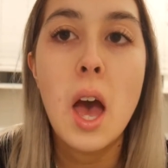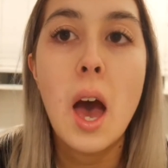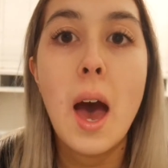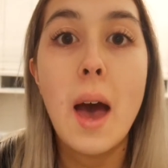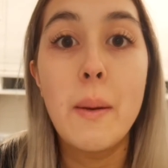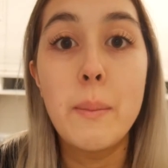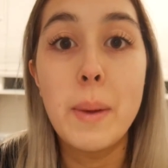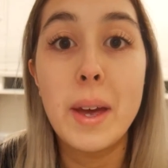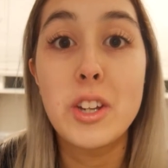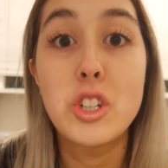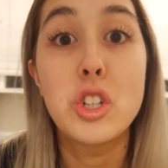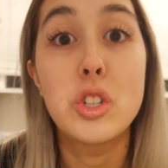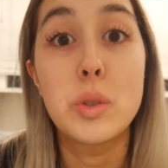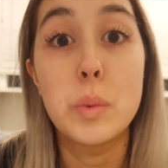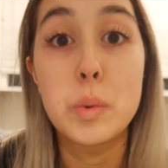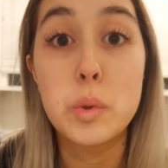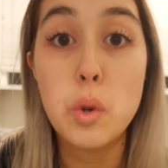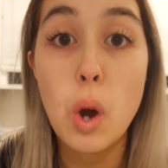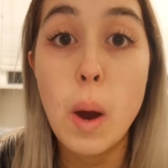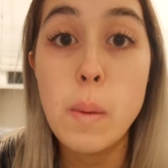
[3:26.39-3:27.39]
I'm actually
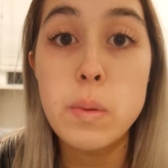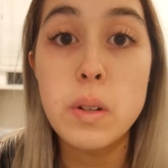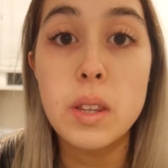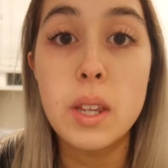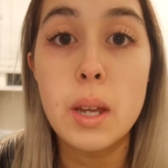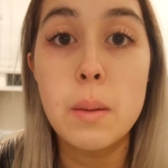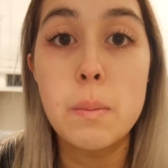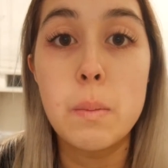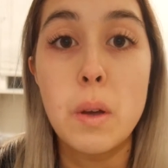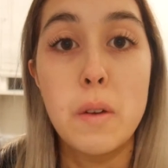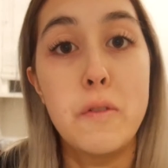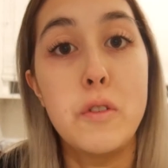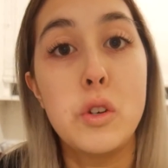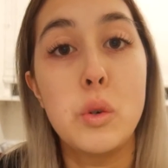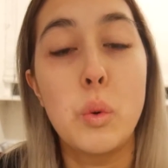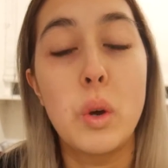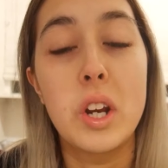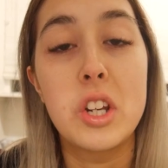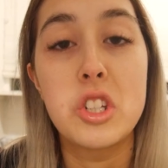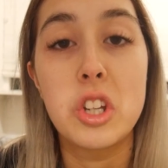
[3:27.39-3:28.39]
subscribed to them if
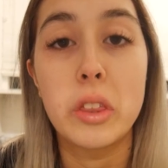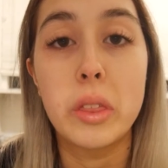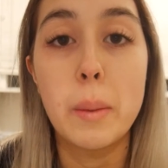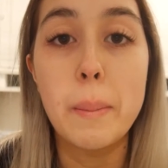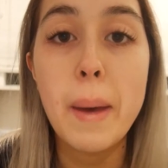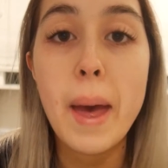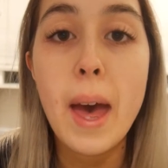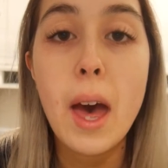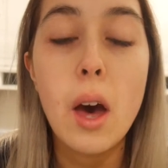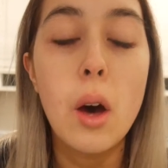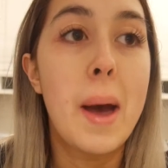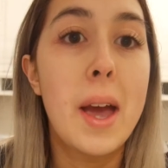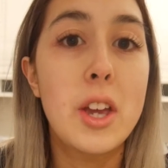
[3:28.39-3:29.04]
you want to check them out.